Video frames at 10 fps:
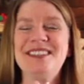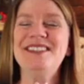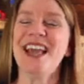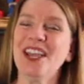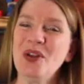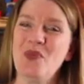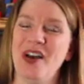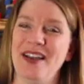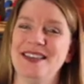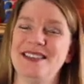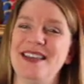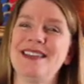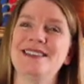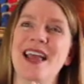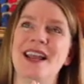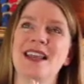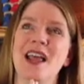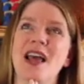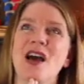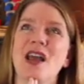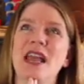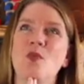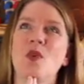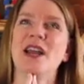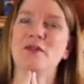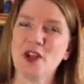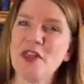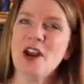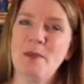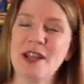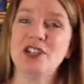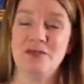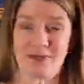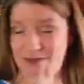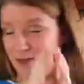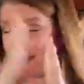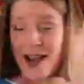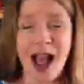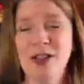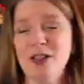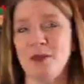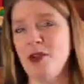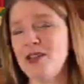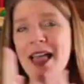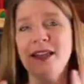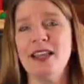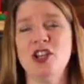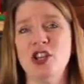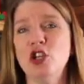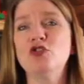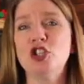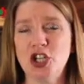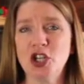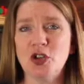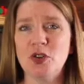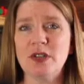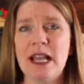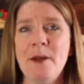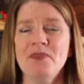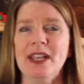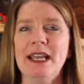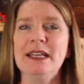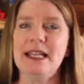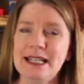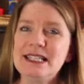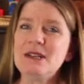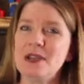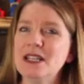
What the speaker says: second one is that whatever therapy style or modality you choose, it needs to be